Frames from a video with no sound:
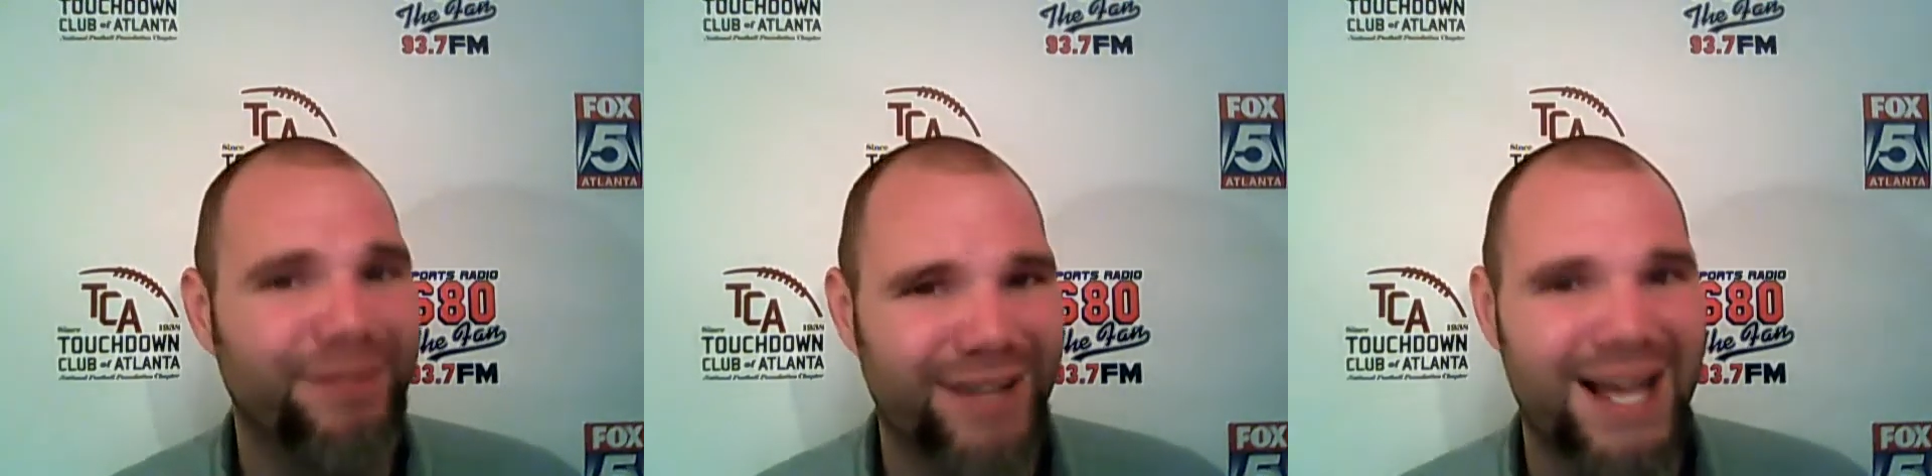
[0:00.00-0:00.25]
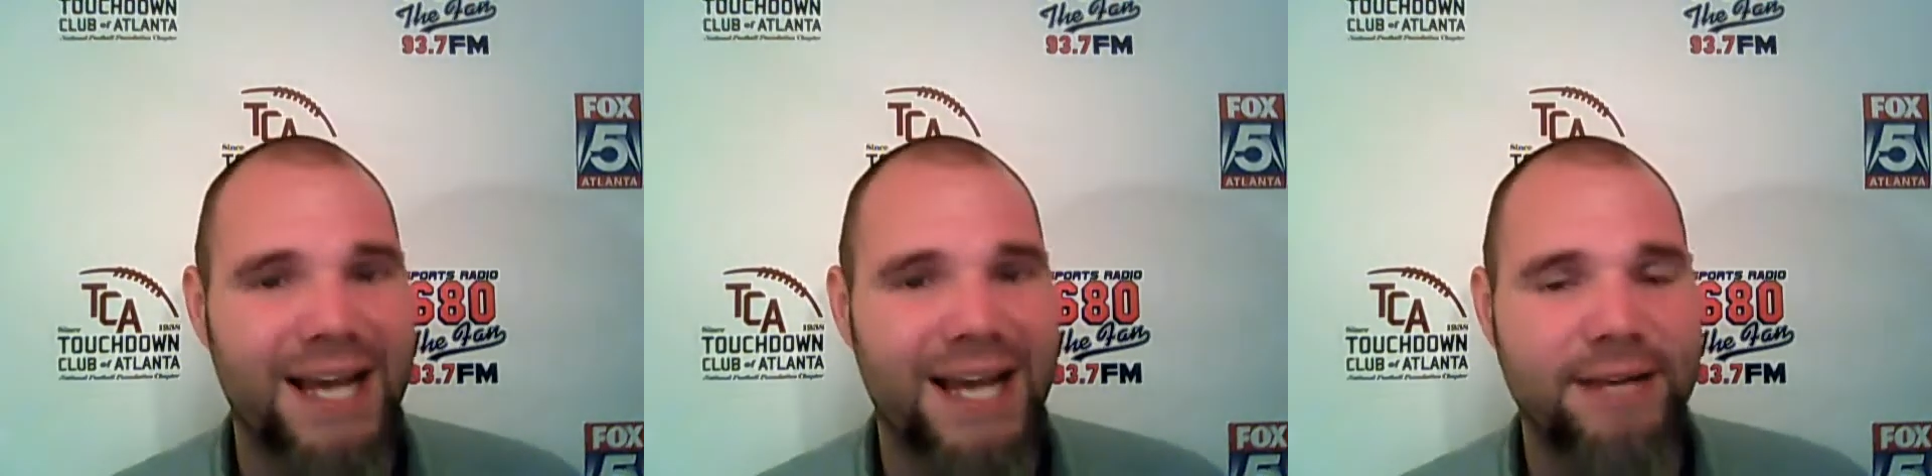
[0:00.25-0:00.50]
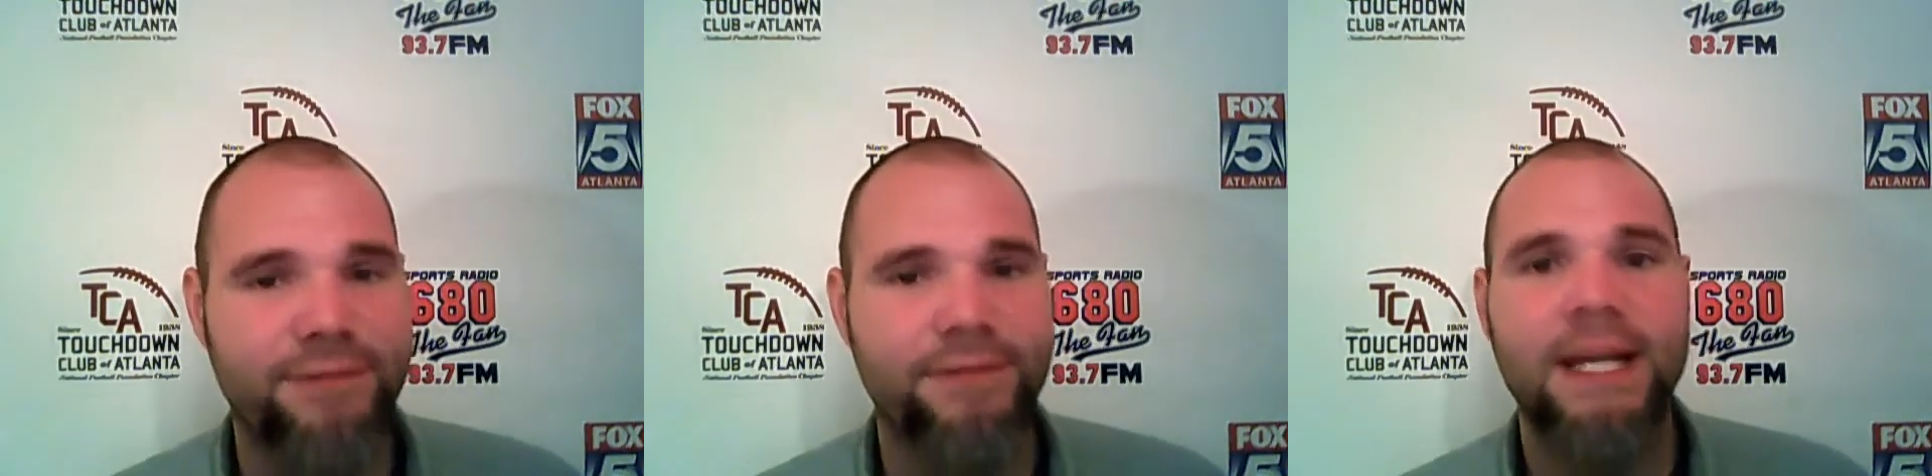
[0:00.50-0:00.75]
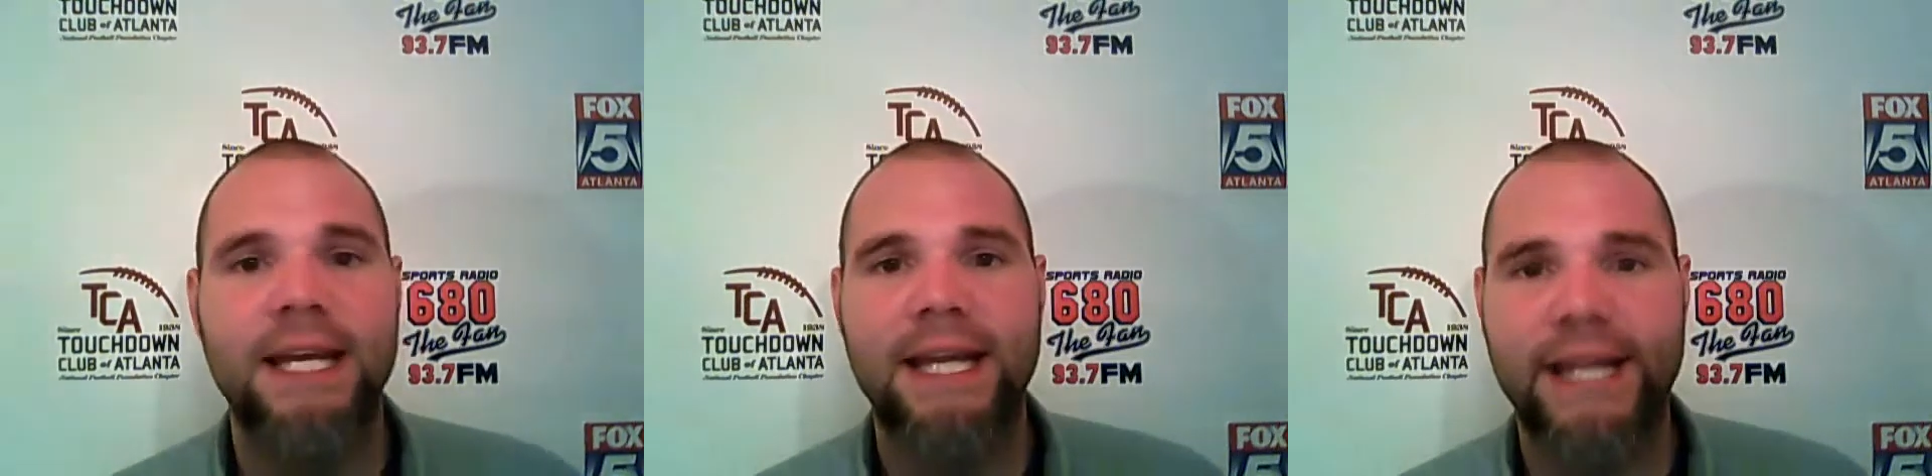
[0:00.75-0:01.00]
life
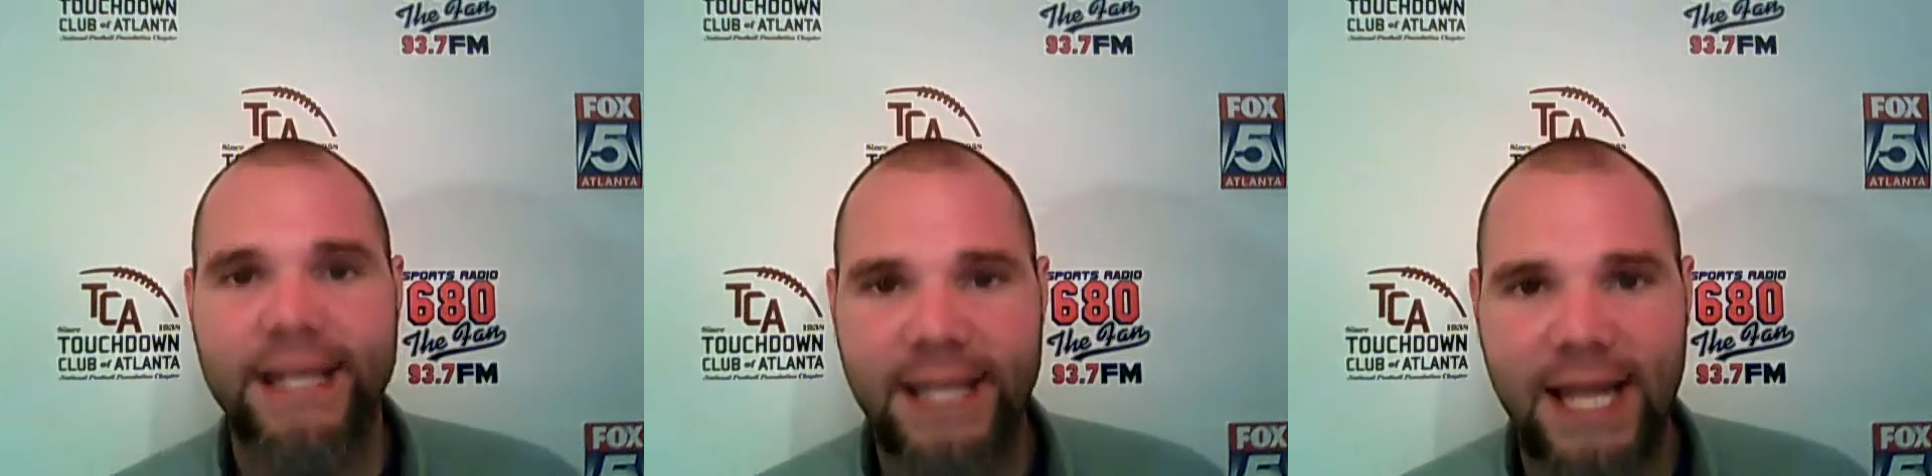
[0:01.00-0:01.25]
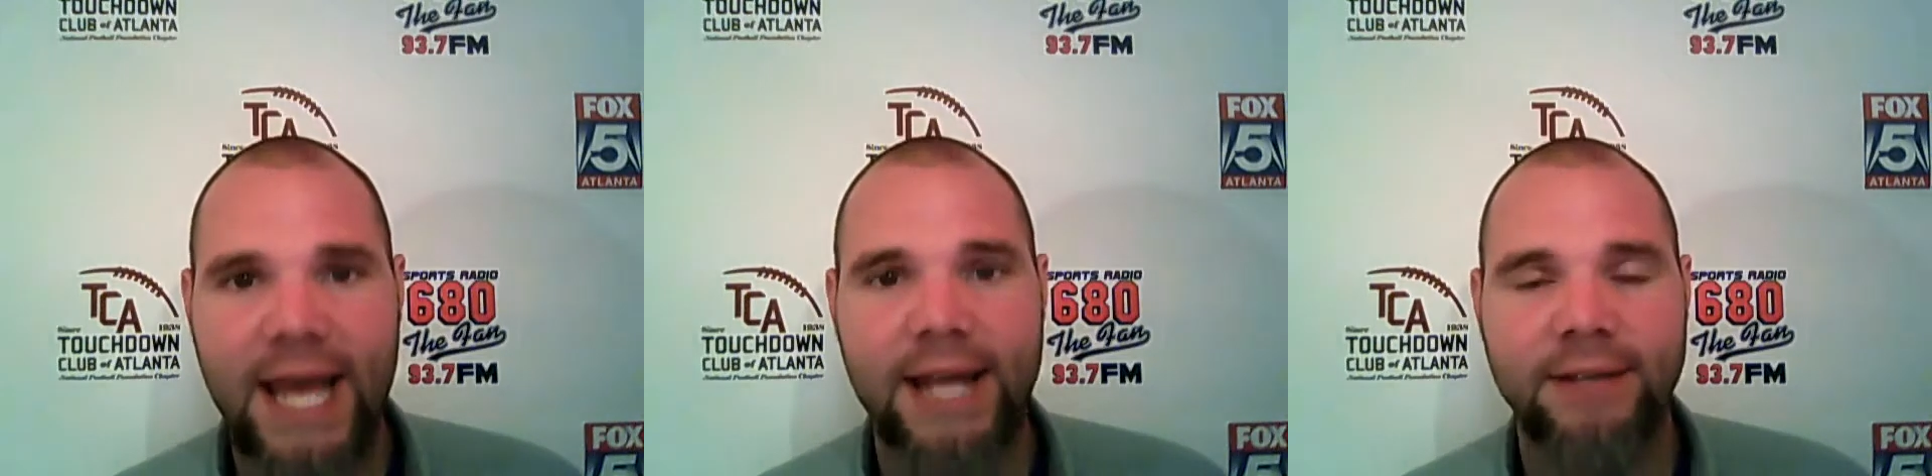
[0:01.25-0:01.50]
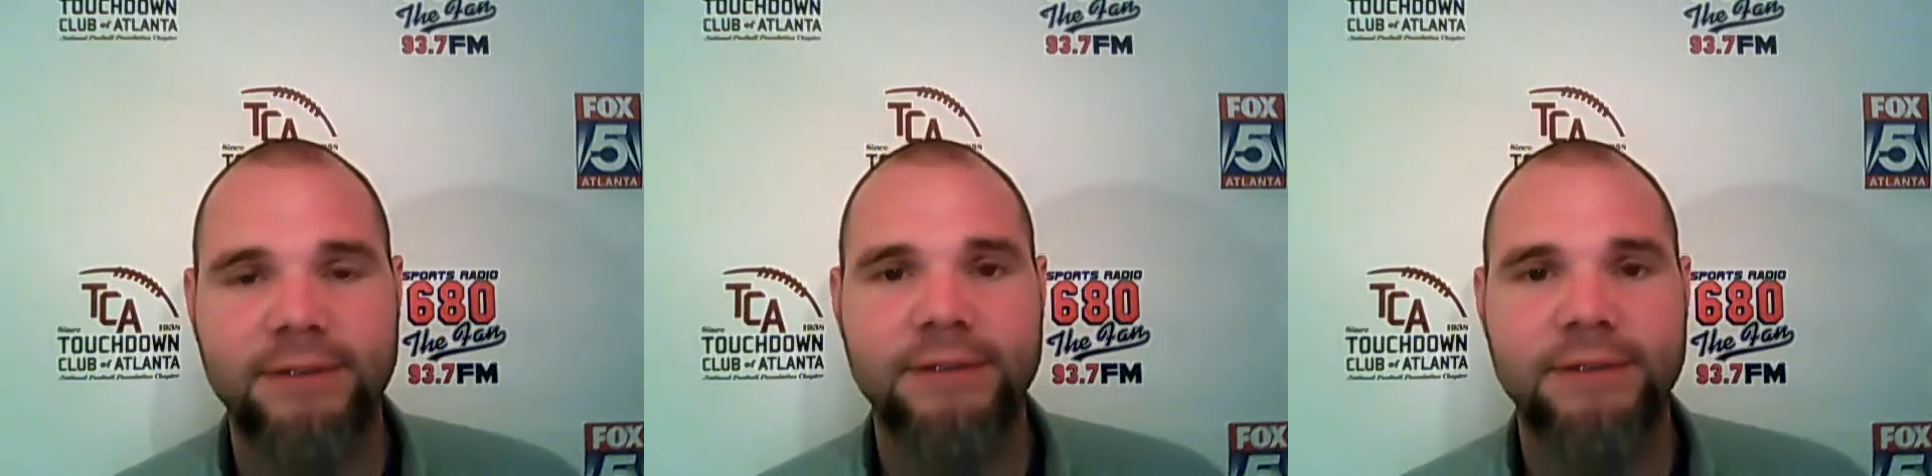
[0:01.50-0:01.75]
in Atlanta.